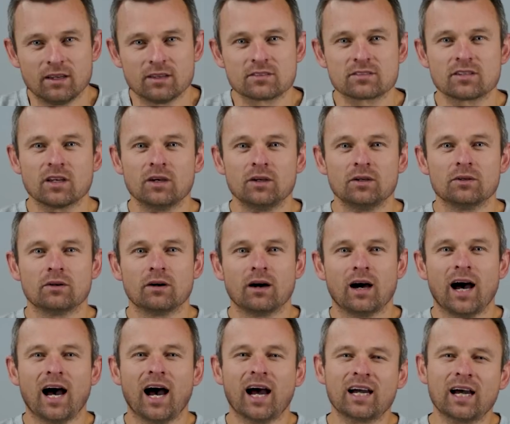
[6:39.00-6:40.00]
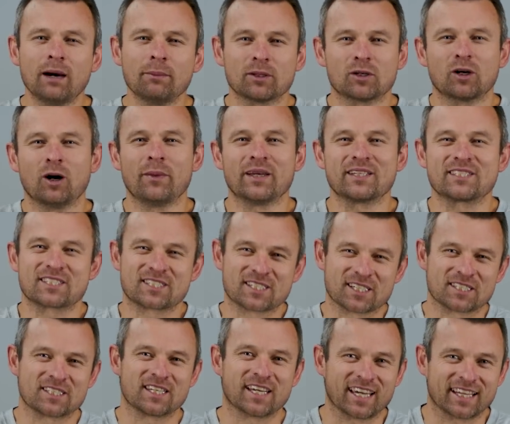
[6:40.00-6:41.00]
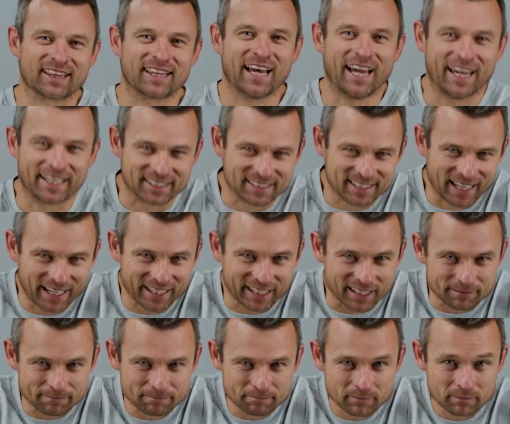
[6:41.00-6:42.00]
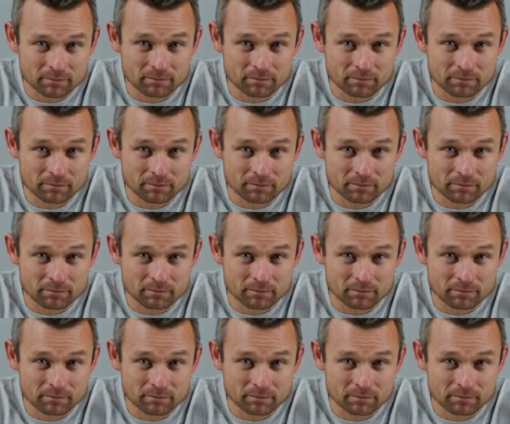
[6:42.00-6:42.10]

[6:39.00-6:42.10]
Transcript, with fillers: So a couple of comments just to get the haters hating.